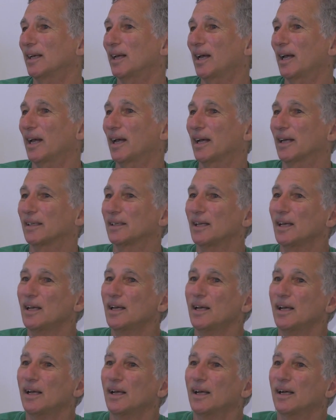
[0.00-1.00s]
And
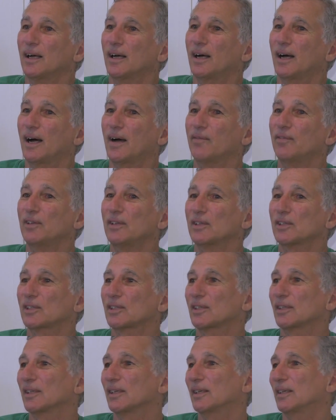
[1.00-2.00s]

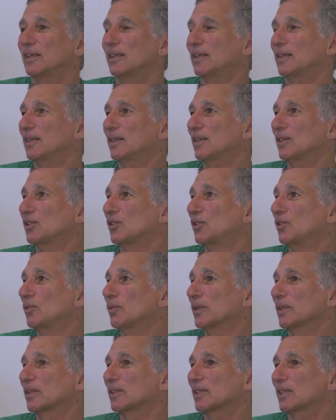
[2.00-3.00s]
obviously is
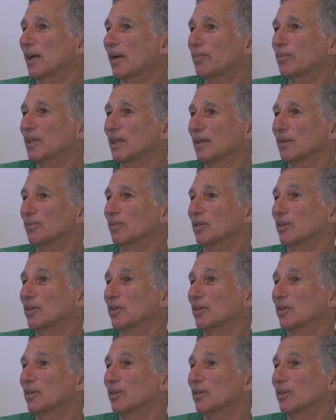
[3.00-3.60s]
doing something,